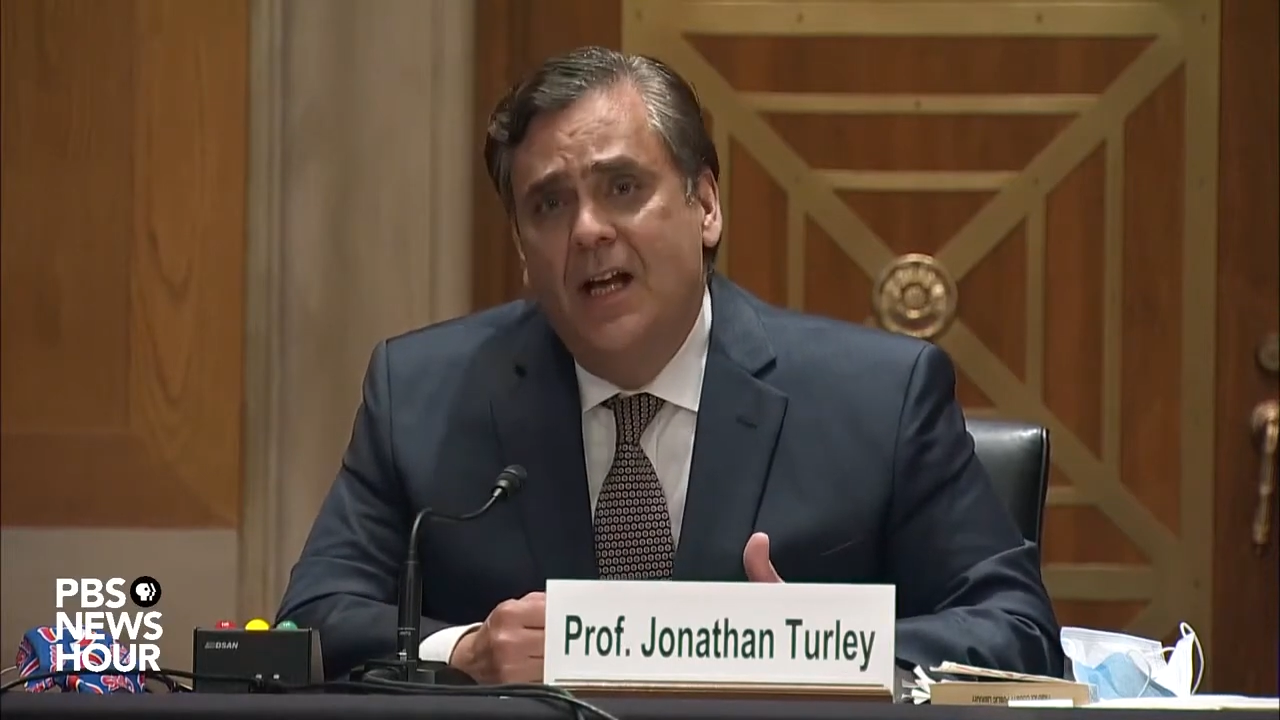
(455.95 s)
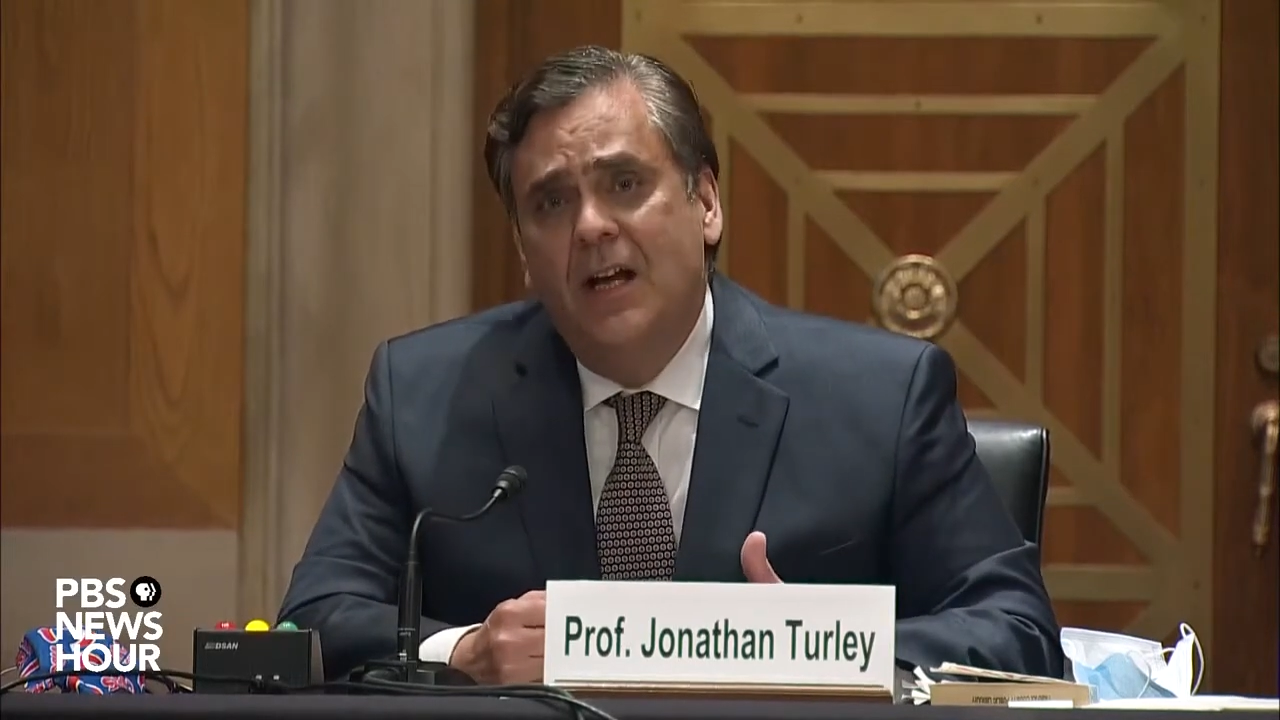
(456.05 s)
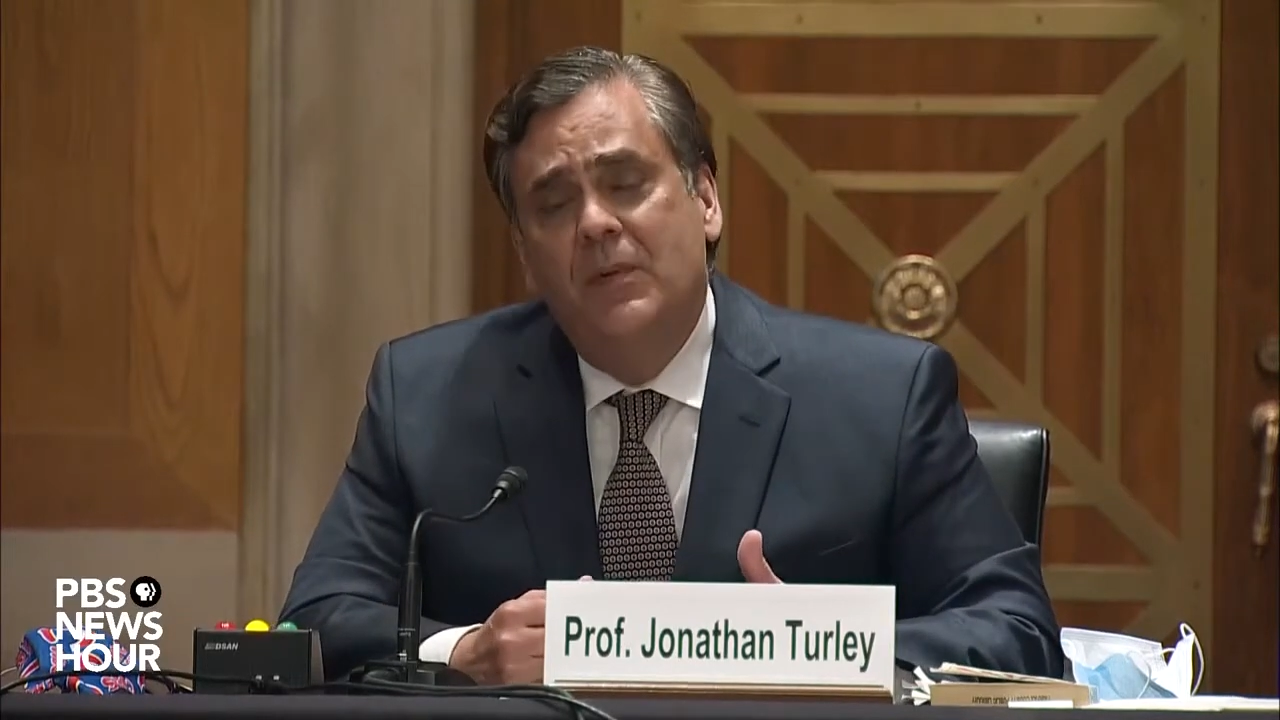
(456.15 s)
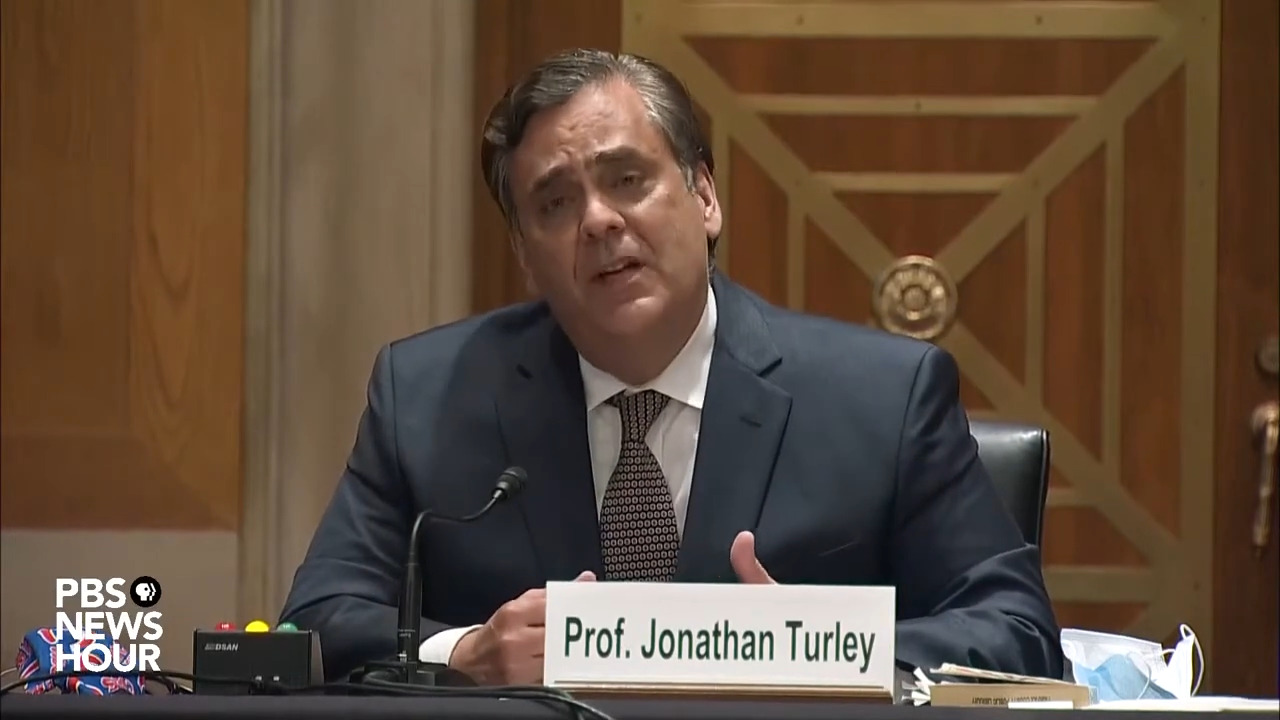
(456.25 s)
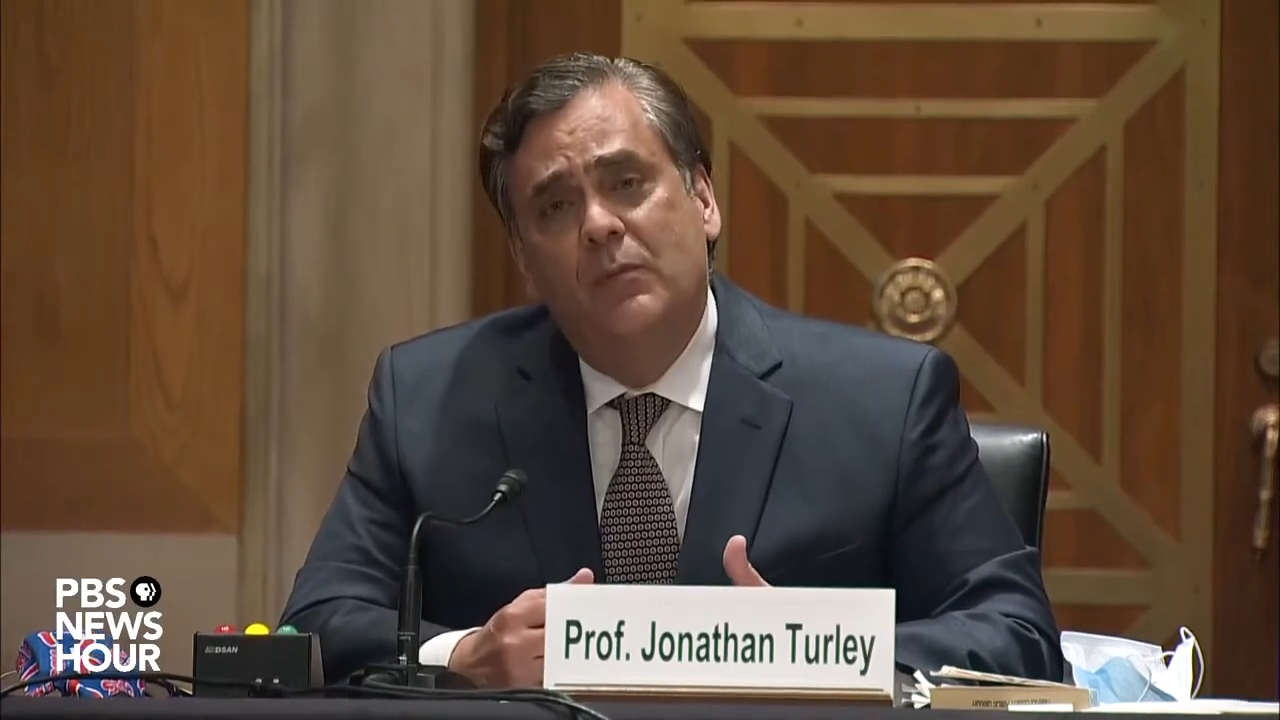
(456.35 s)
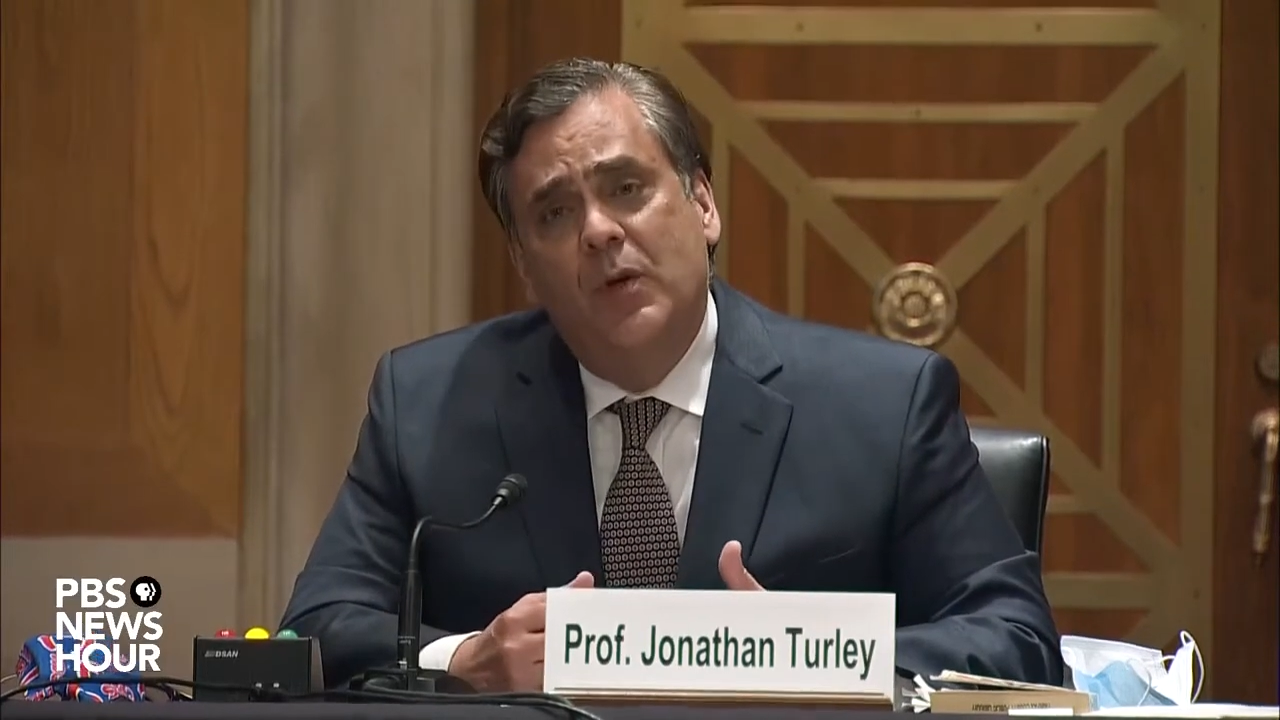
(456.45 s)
have